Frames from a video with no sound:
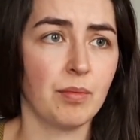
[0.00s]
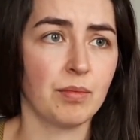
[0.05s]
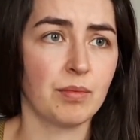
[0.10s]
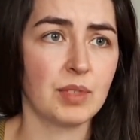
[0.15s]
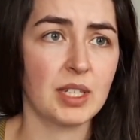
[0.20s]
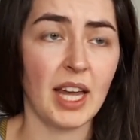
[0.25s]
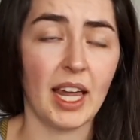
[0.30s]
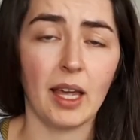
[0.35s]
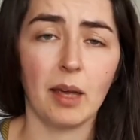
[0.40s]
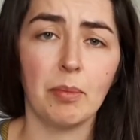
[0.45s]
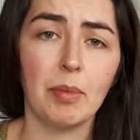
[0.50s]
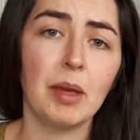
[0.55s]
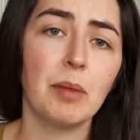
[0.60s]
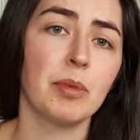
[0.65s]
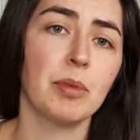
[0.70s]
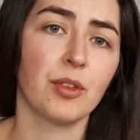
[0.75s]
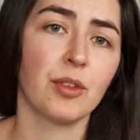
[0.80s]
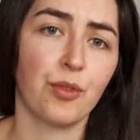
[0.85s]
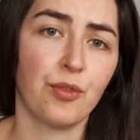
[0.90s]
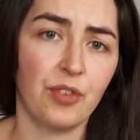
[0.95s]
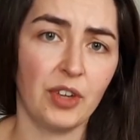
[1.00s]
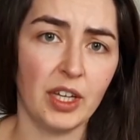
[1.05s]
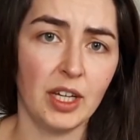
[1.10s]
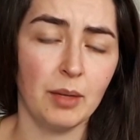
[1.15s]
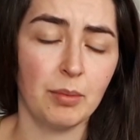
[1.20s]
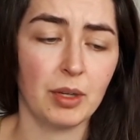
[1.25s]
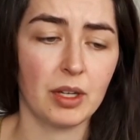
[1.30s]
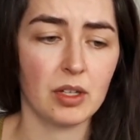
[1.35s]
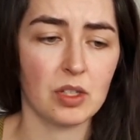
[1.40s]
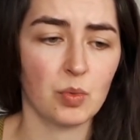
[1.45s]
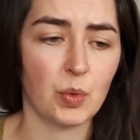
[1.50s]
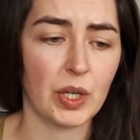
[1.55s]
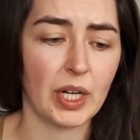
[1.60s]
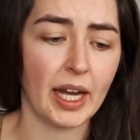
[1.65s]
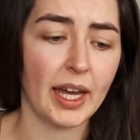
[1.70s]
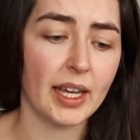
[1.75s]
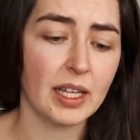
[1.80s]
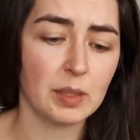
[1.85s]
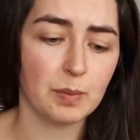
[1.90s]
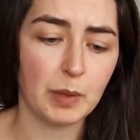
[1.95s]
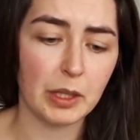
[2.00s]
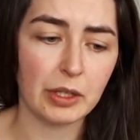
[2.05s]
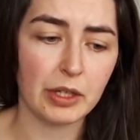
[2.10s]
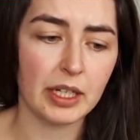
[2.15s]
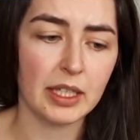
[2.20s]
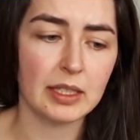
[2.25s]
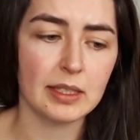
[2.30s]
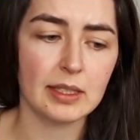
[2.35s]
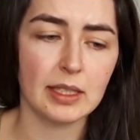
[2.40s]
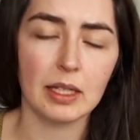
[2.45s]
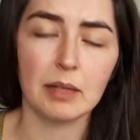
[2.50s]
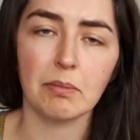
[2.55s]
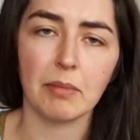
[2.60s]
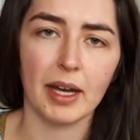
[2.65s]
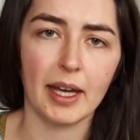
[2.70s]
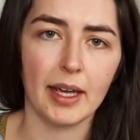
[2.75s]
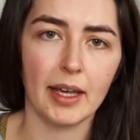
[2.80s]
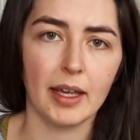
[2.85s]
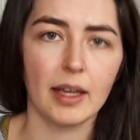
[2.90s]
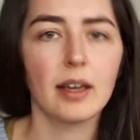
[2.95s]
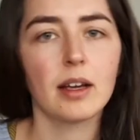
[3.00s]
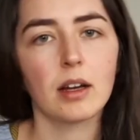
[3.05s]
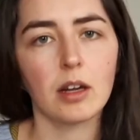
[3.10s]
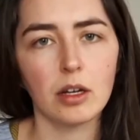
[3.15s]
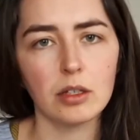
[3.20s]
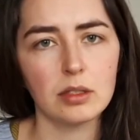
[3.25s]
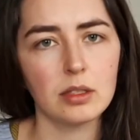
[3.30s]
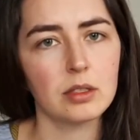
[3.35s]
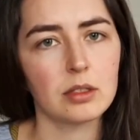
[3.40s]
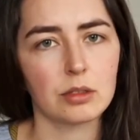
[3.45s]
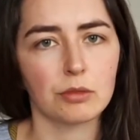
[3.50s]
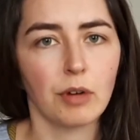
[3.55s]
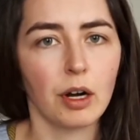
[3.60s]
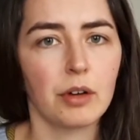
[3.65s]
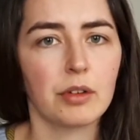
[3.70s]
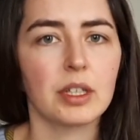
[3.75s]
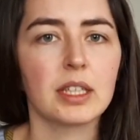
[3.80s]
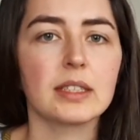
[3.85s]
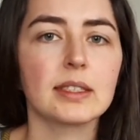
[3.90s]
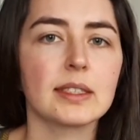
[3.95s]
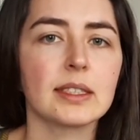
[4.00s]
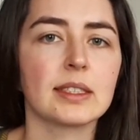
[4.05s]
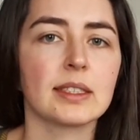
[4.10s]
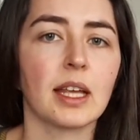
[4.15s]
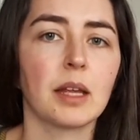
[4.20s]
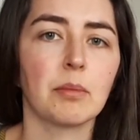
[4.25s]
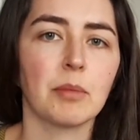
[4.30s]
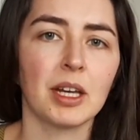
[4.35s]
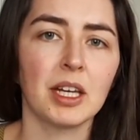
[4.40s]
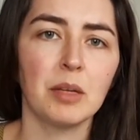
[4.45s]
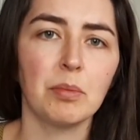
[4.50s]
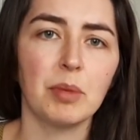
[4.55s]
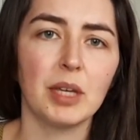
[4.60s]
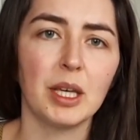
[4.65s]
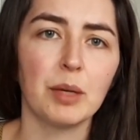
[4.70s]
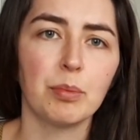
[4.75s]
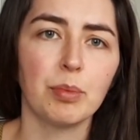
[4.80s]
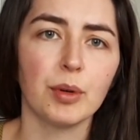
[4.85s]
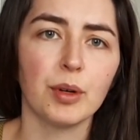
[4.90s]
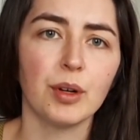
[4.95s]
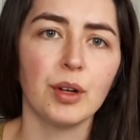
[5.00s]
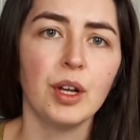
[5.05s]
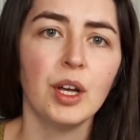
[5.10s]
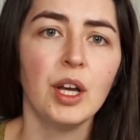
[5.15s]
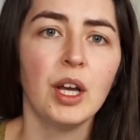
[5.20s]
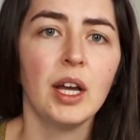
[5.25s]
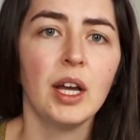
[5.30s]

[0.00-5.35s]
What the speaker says: take people the fear, because what I experienced in my closest surroundings is that many people